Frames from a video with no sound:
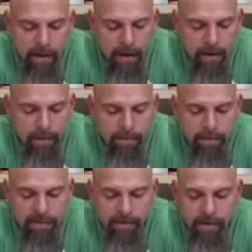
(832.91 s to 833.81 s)
Um,
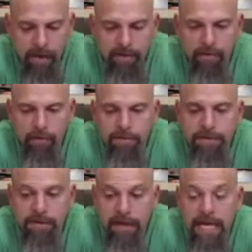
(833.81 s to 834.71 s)
but some of the other
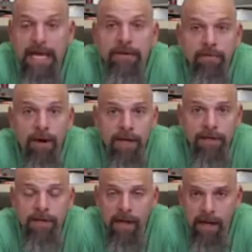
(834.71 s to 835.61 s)
groups need direction,